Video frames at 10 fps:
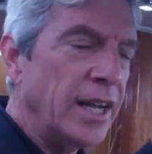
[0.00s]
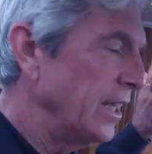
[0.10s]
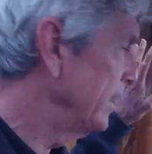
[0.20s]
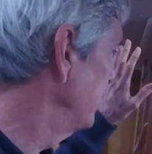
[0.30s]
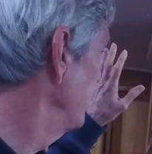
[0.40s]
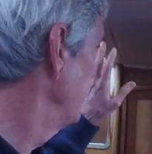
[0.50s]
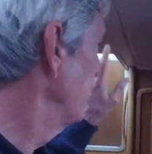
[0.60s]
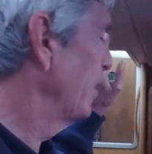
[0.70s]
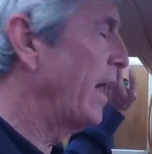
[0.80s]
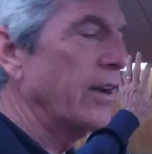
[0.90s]
And
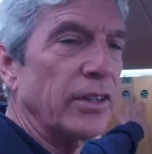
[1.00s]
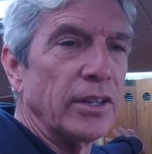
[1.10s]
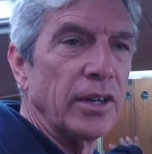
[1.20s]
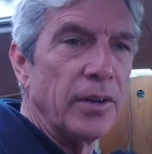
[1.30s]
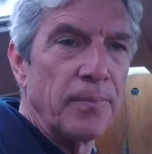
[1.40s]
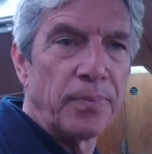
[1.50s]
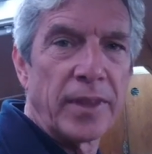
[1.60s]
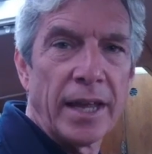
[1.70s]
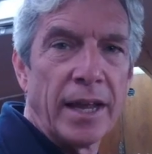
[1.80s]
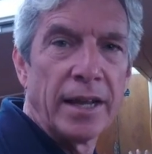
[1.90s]
they're out on the,
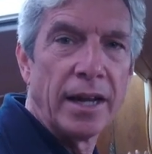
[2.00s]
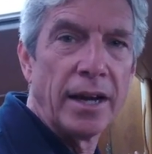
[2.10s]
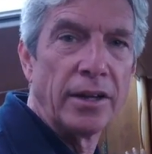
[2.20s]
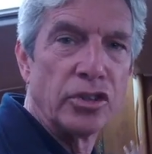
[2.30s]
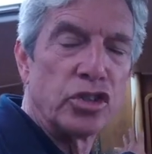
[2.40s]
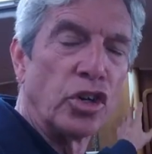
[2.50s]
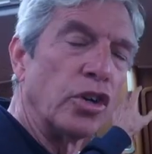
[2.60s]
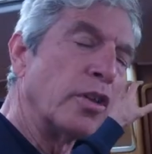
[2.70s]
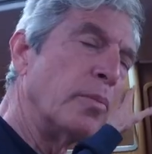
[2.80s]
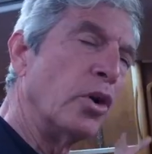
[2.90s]
on the stern
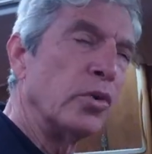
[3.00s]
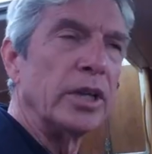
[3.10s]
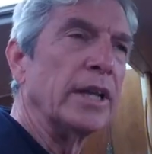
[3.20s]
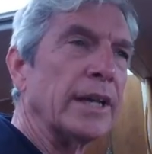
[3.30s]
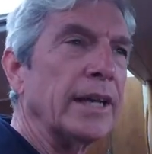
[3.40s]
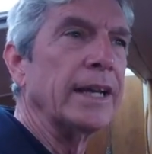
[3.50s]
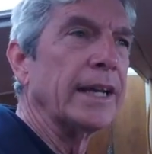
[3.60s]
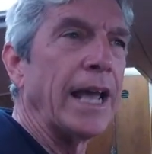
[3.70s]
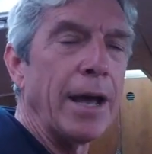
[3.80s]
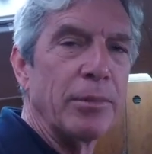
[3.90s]
of the boat in a, in a
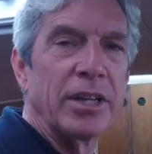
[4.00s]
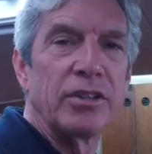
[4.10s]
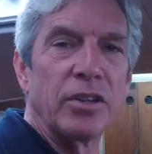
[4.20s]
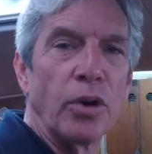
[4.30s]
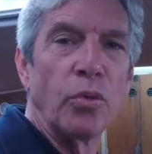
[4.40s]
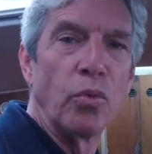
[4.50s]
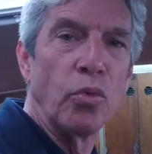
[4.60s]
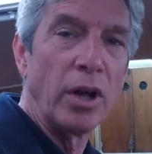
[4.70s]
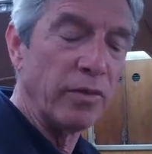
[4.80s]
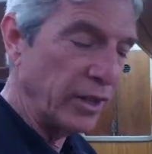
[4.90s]
cabinet, so
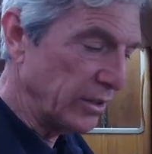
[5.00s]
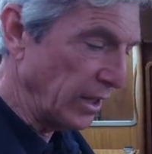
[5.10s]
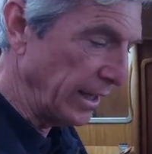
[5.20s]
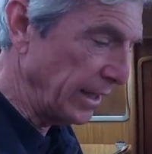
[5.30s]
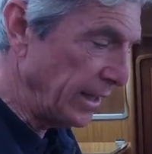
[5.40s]
well ventilated.